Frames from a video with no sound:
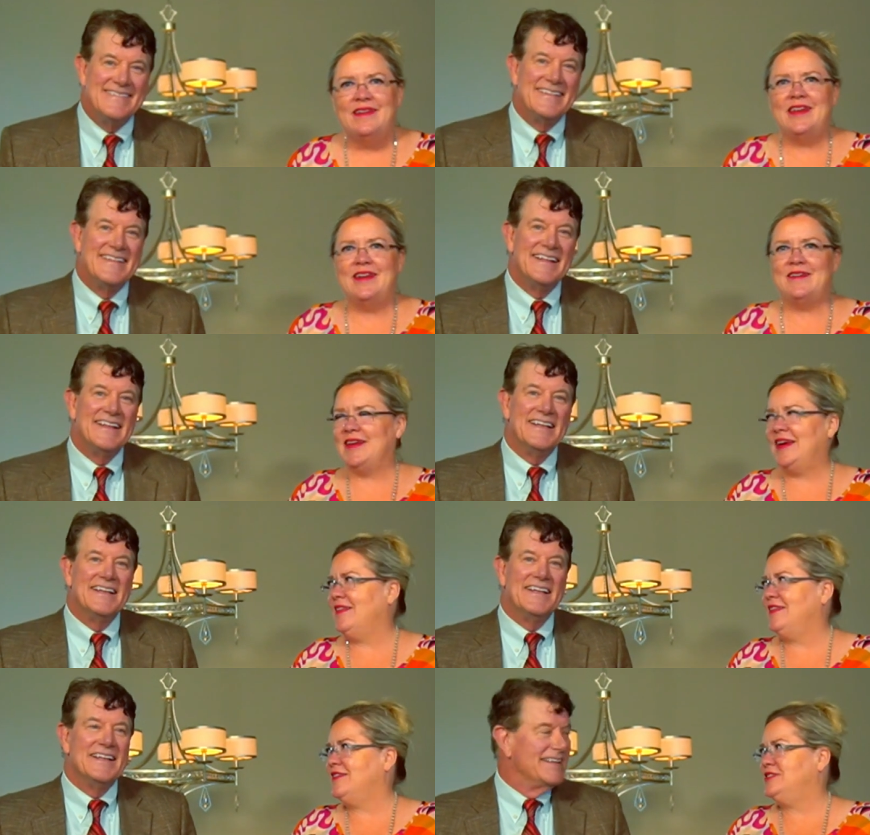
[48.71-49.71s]
Speaker 1: You know, I
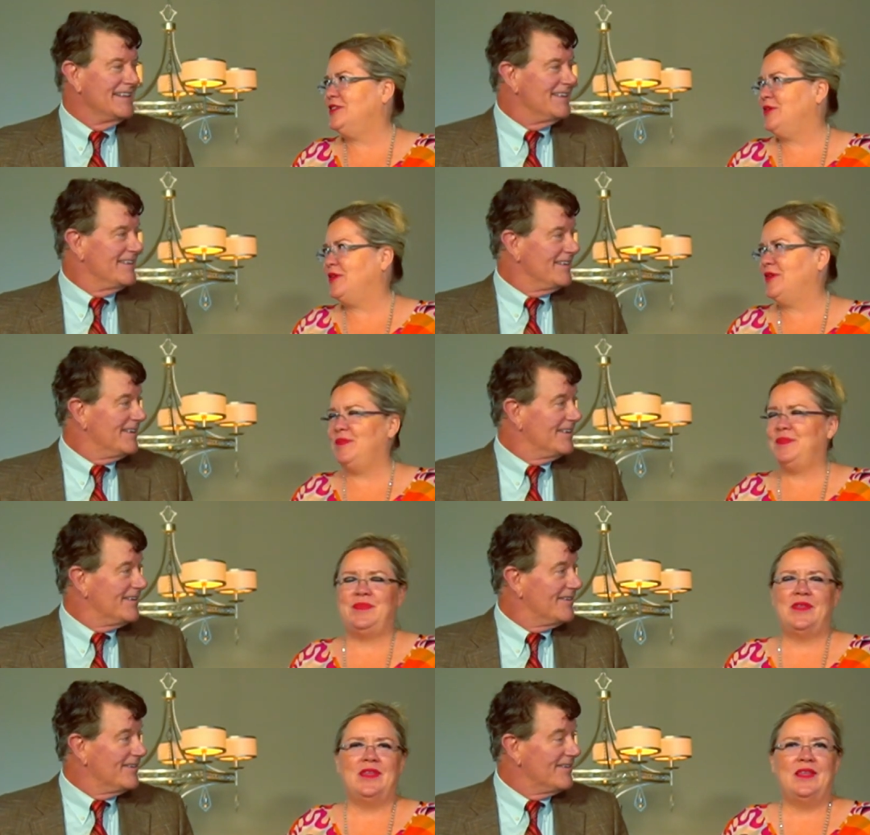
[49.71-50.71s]
got a little joke.
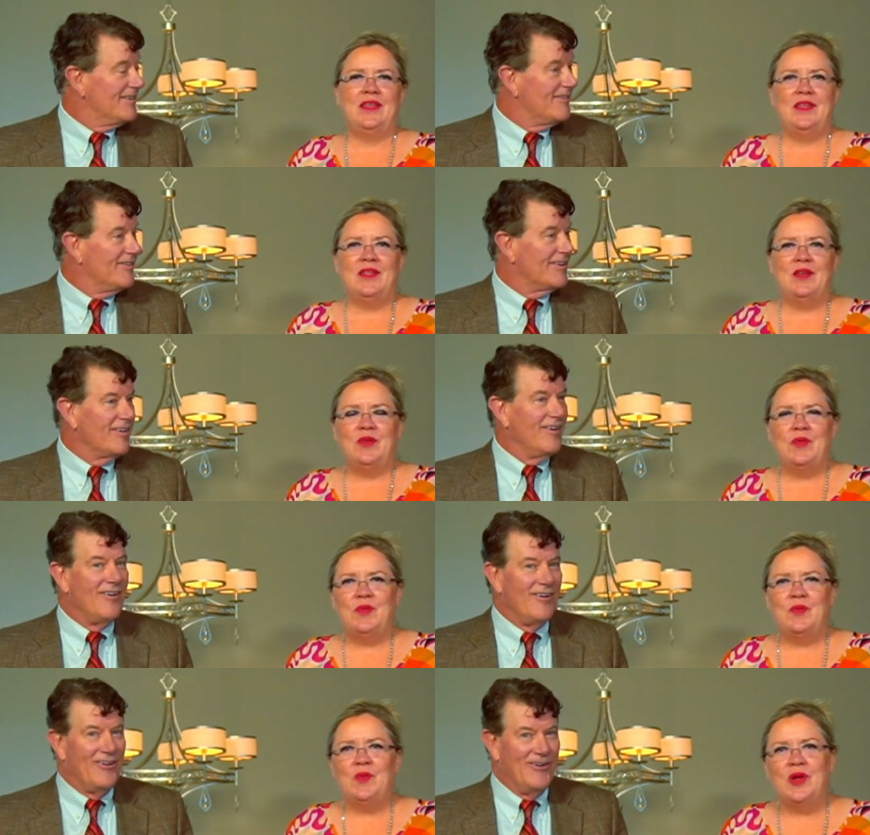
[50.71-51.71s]

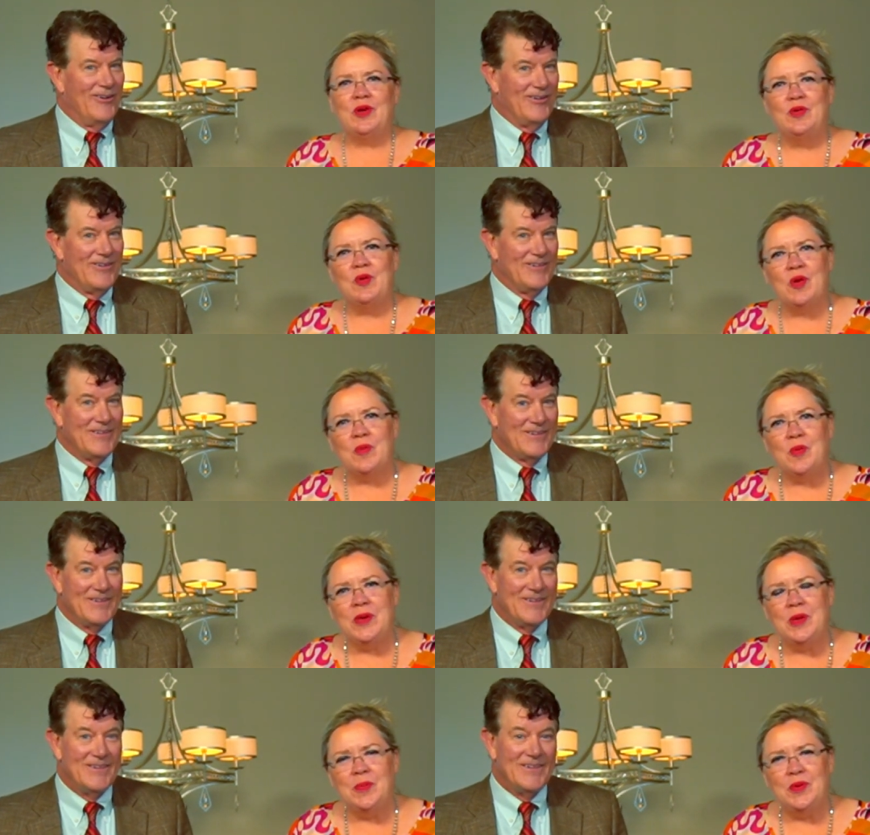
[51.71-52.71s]
What are normal
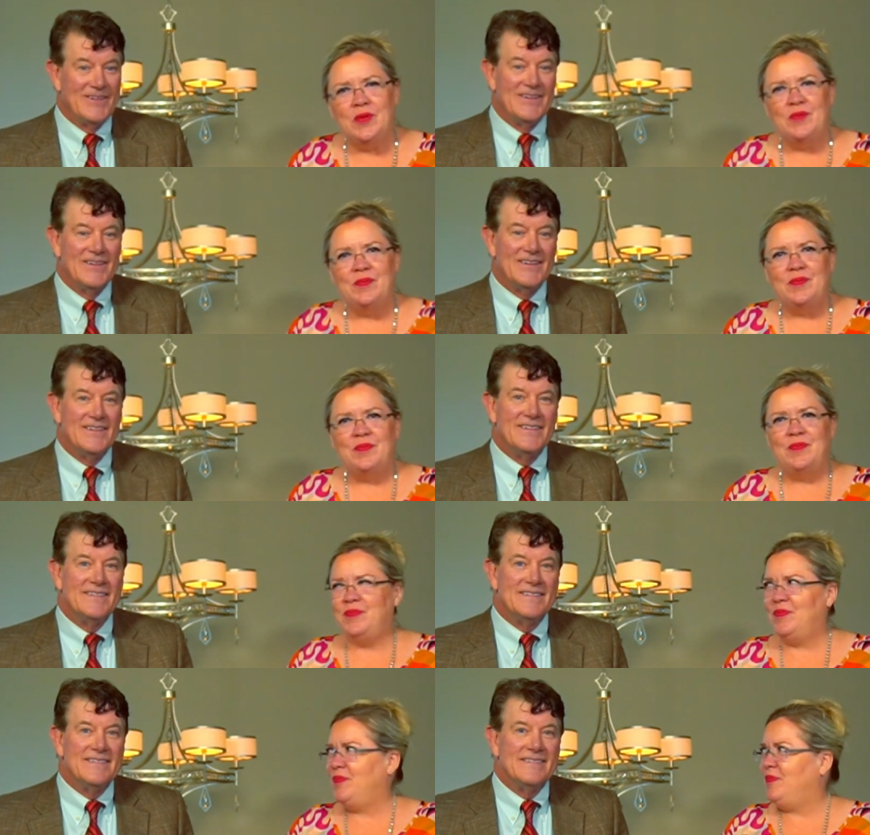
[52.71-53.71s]
people?
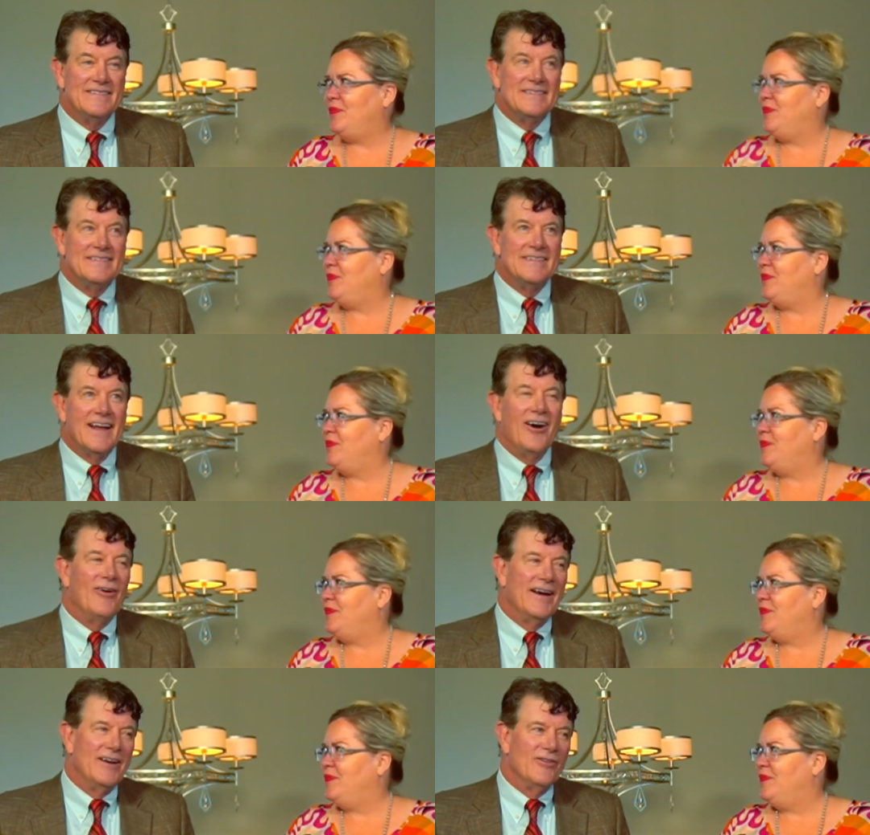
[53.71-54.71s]

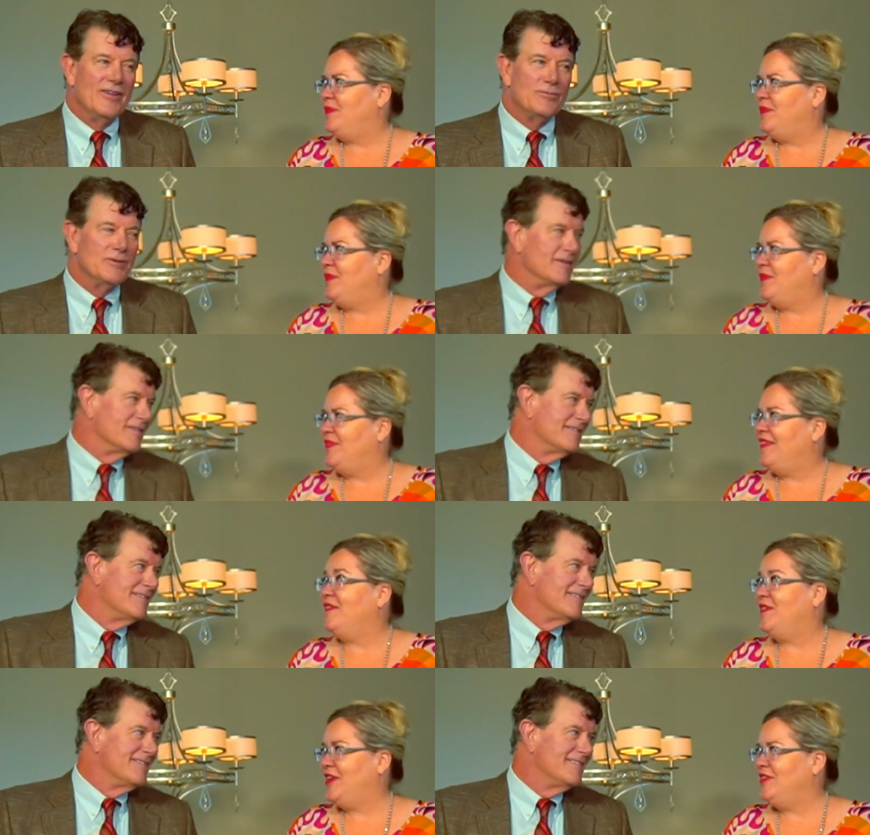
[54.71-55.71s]
Speaker 2: Oh, I know this
Speaker 1: one.
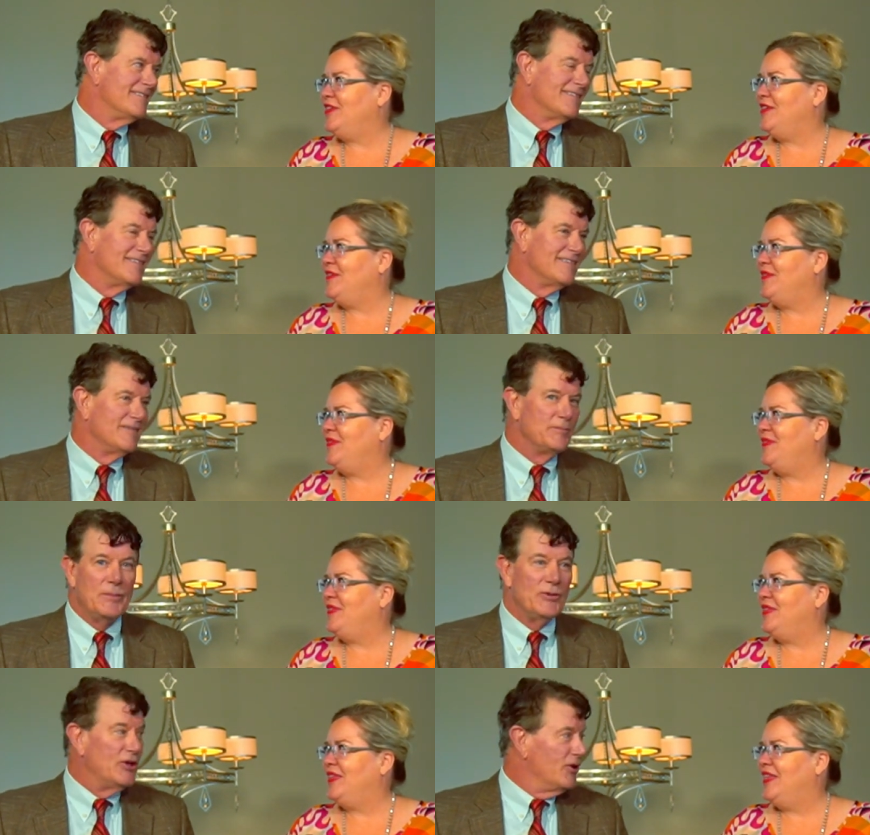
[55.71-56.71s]
What is it?
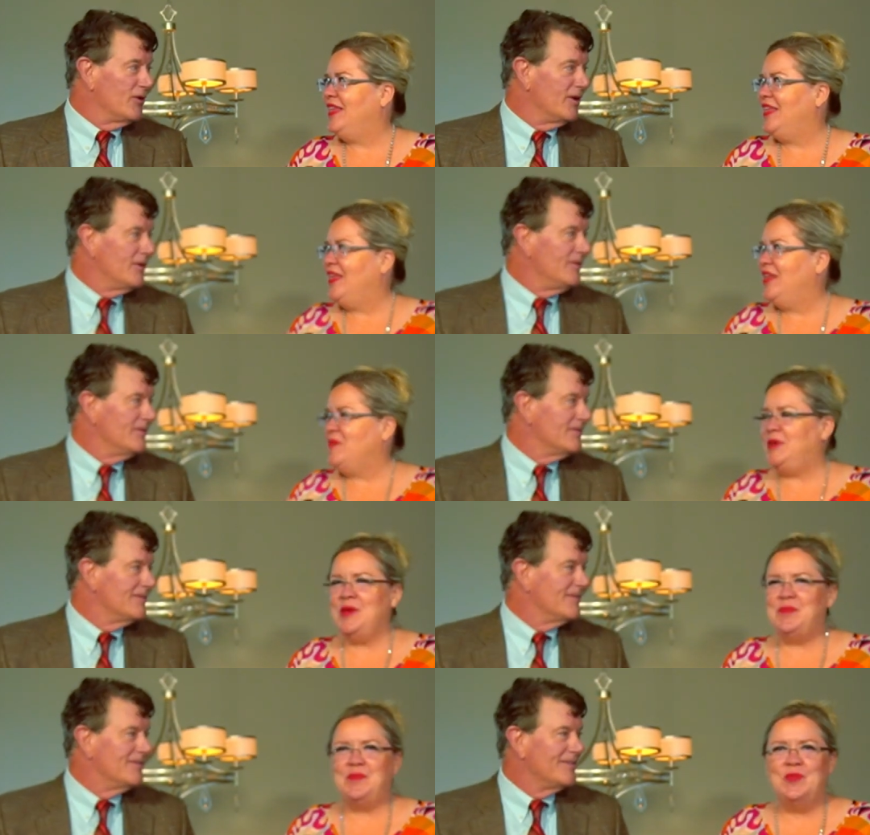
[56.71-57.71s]
Speaker 2: People you don't know.
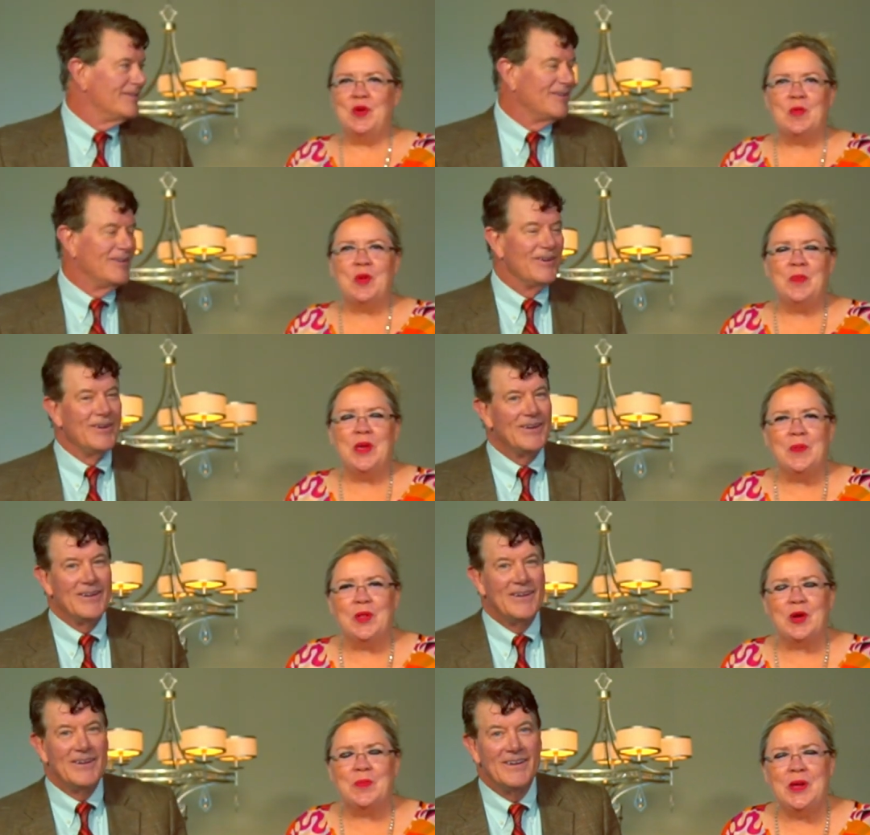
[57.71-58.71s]
Speaker 1: Normal people
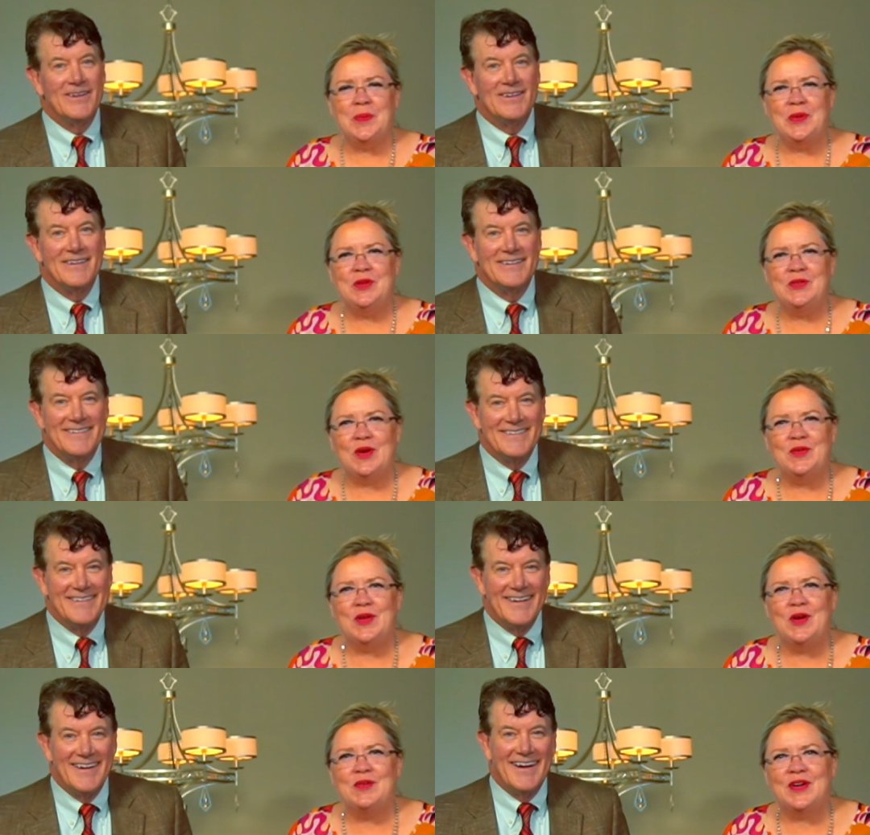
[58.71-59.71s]
are people you don't
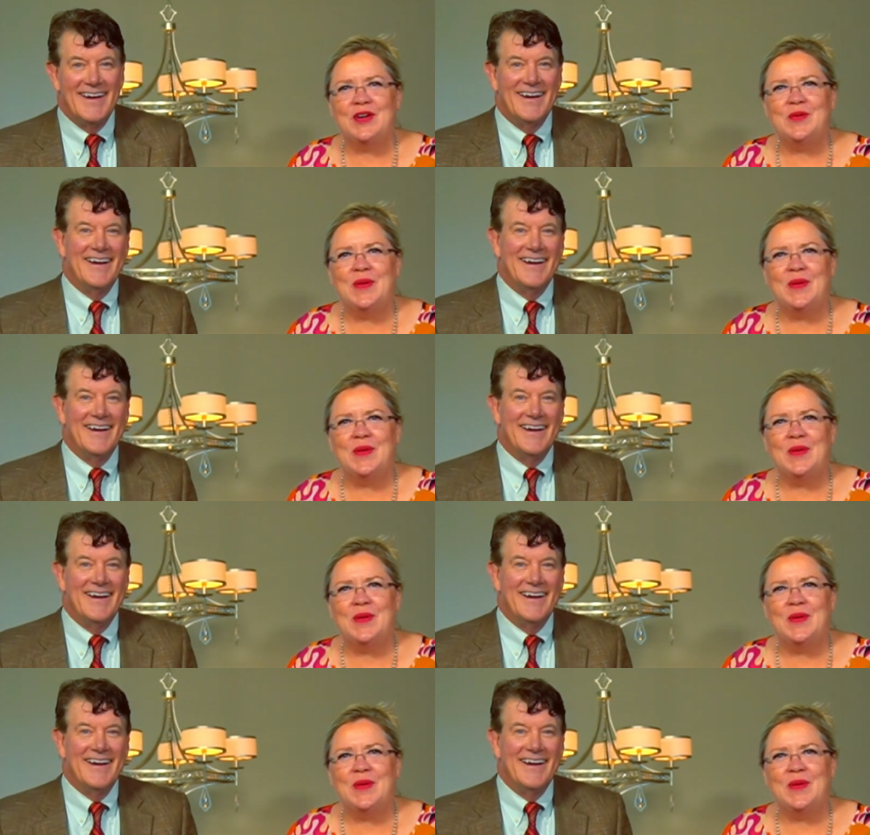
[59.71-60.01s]
know very